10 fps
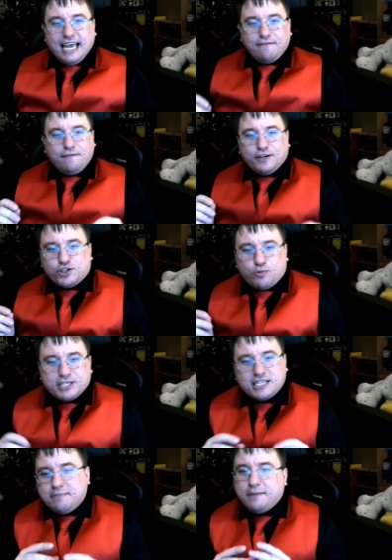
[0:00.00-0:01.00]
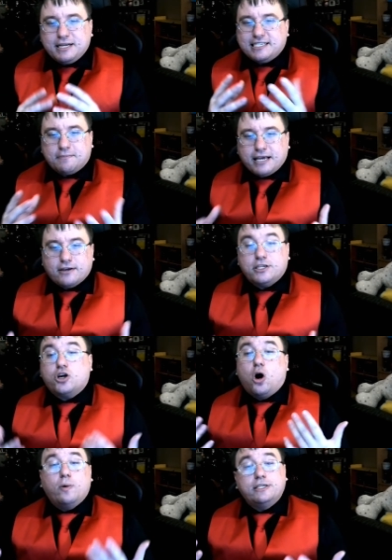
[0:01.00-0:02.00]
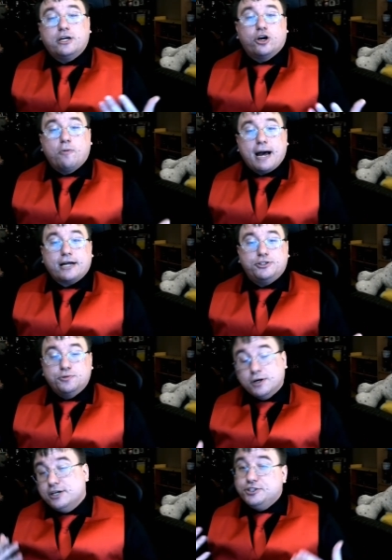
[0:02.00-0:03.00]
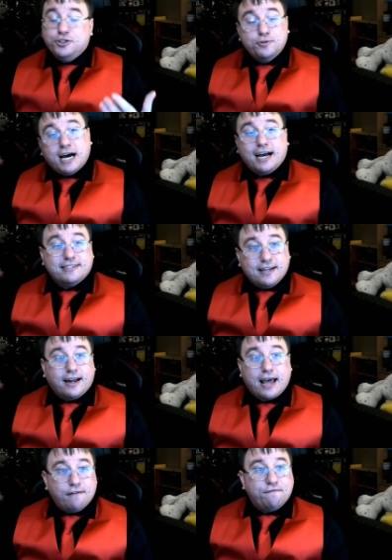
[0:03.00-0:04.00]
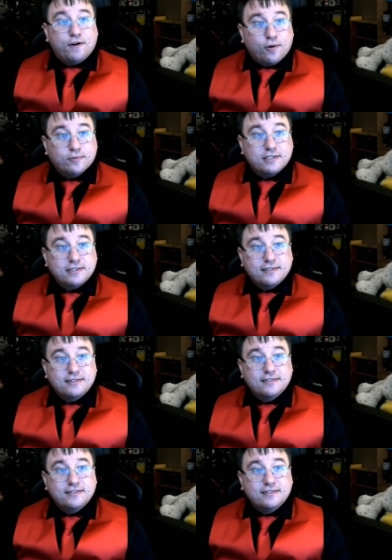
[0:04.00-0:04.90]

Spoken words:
even if you twist the meme into something else, it's always going to go back to, do you guys not have phones?